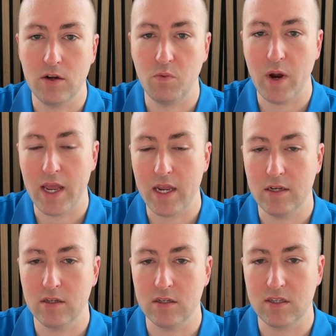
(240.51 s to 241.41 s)
a way
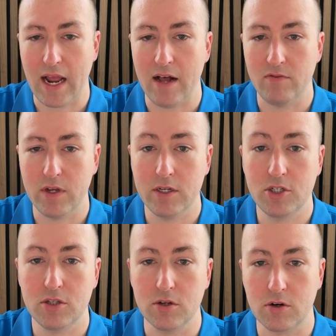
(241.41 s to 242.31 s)
to
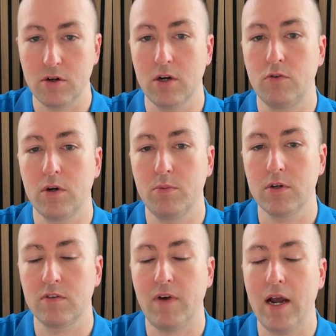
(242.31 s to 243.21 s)
salvage the current
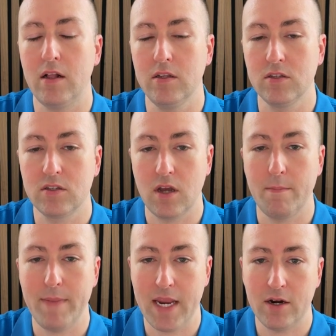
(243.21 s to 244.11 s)
QuickBooks file in
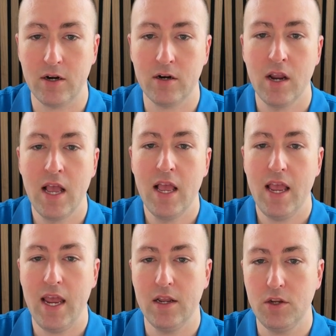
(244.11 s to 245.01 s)
some manner,
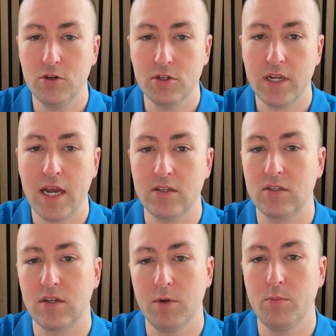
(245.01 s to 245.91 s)
and it usually has
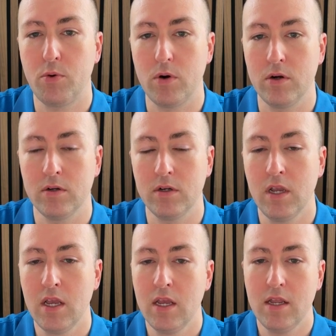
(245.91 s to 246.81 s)
some important
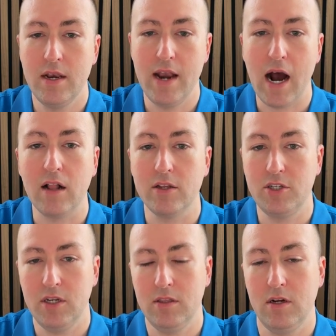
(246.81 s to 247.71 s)

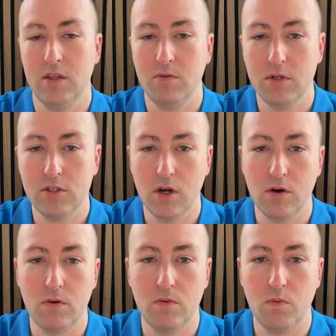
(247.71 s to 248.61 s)
knowledge in there that we
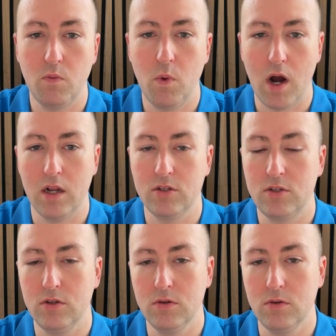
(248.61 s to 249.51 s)
don't want
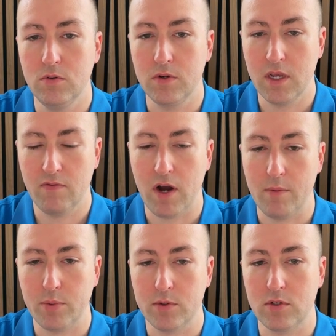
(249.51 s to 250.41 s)
to give
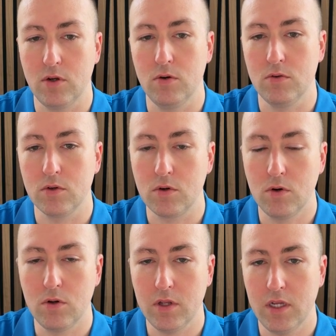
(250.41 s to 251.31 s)
up. So the
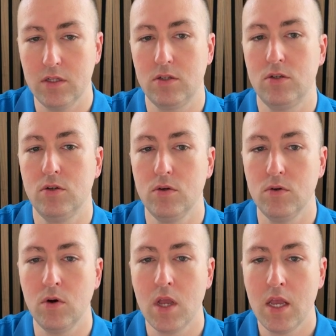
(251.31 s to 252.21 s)
goal is
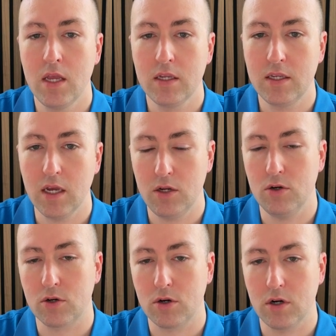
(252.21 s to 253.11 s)
to get
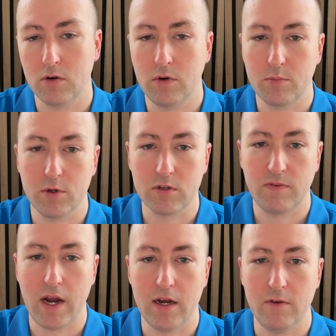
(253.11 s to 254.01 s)
your current QuickBooks
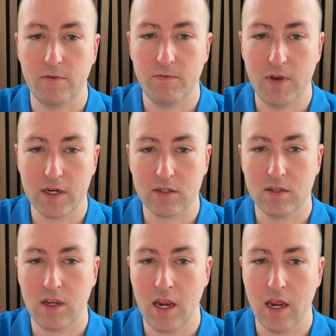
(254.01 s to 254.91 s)
file
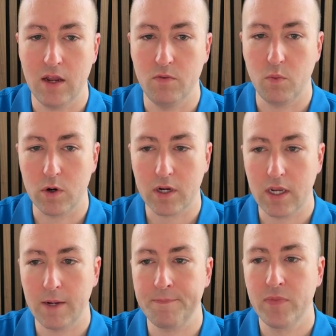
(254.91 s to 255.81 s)
fixed and
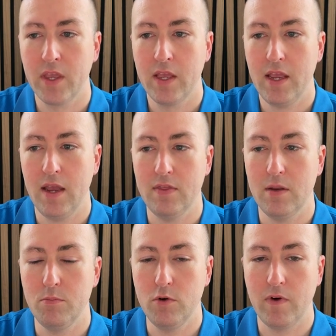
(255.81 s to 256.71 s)
working, and
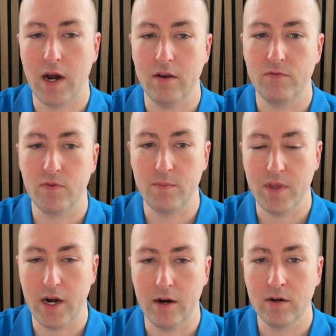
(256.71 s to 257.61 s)
then move on from
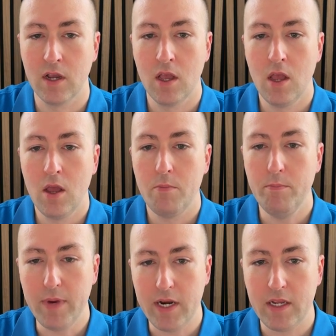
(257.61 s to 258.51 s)
there.
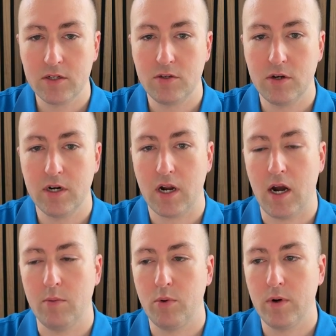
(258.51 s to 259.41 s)
Meetings during
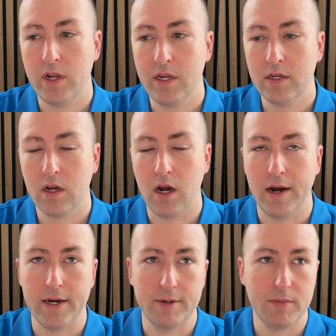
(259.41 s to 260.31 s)
onboarding,
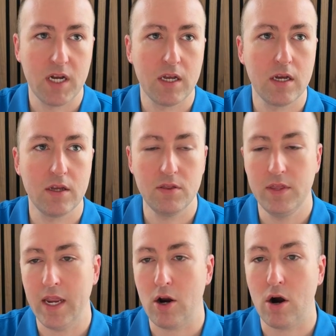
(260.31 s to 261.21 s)

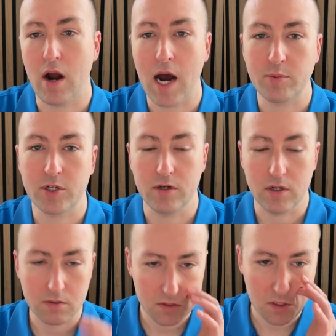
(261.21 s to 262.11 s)
they are
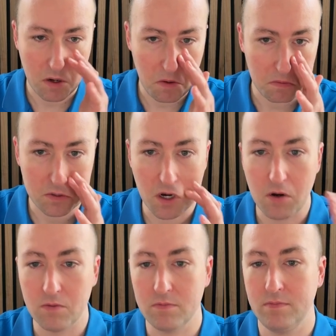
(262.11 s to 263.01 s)
optional, so
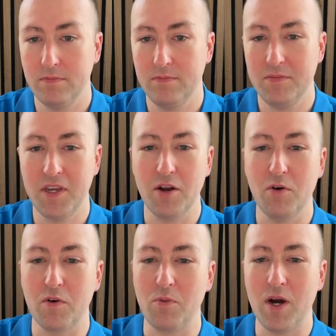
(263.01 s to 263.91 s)
don't get
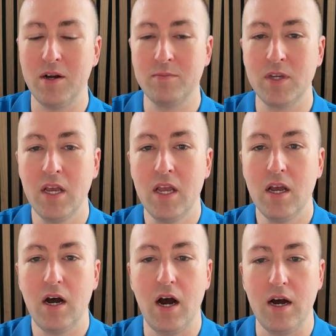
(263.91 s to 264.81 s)
overwhelmed.
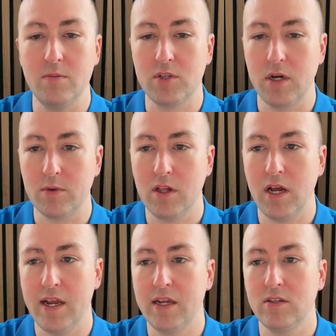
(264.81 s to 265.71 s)
Some
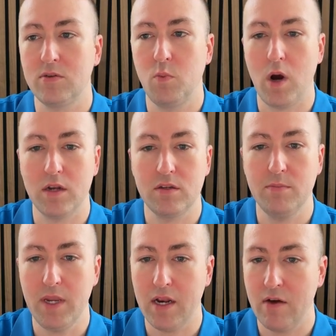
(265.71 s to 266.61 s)
clients want to
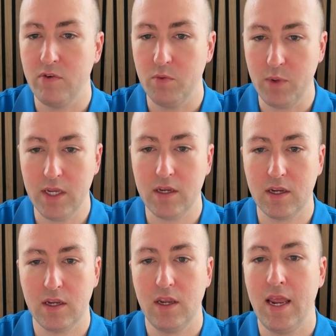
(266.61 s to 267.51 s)
meet every
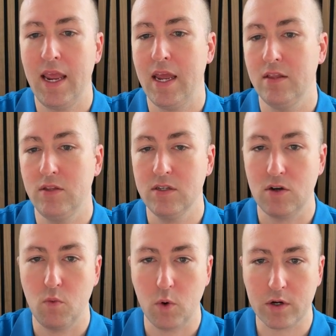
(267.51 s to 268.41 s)
week, and these
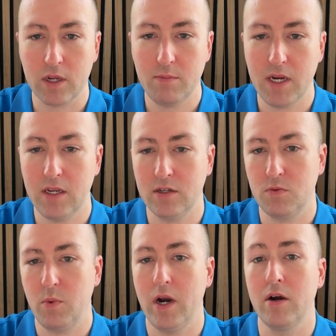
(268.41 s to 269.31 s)
are working
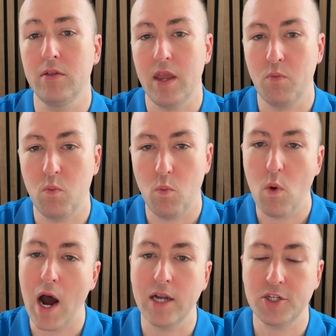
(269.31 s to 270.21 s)
meetings where they
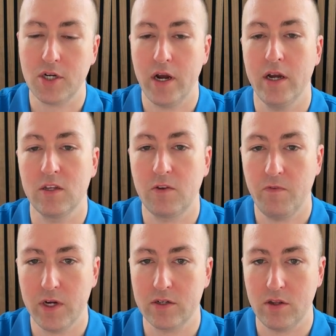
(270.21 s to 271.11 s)
watch us
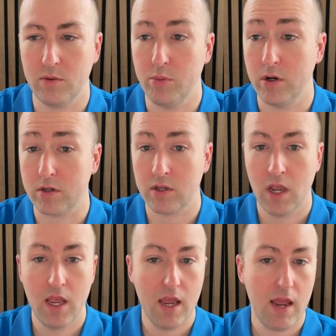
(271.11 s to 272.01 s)
fix their books.
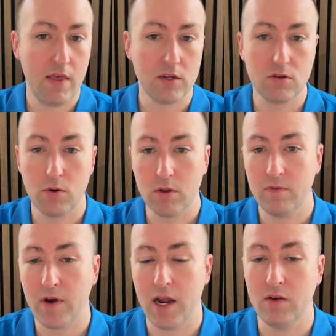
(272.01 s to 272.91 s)
And that's totally
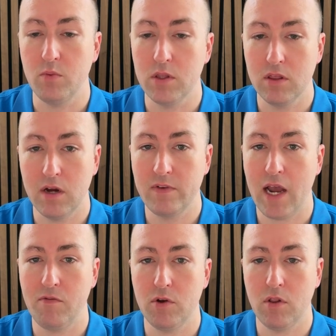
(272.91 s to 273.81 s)
fine. We'd love to
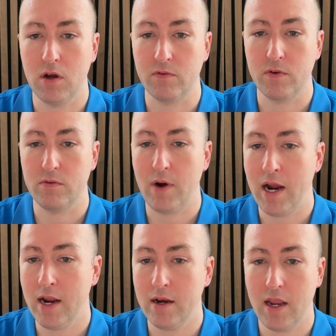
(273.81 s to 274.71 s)
have you along for the
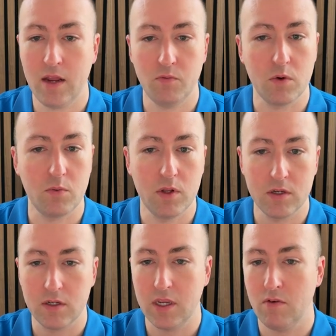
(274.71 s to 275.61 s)
ride, and we're
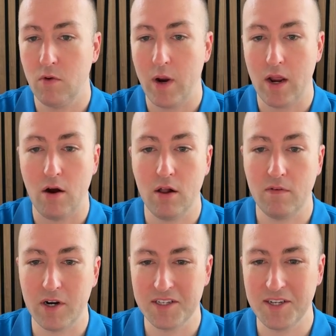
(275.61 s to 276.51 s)
willing to give away all
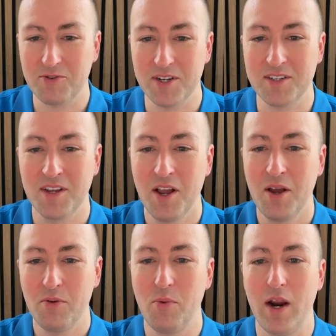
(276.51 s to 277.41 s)
of our secrets
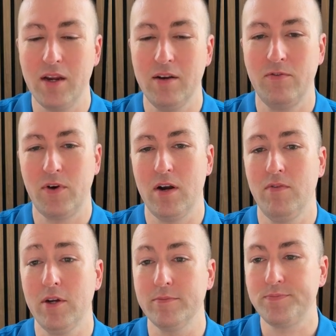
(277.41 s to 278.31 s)
right in front of you.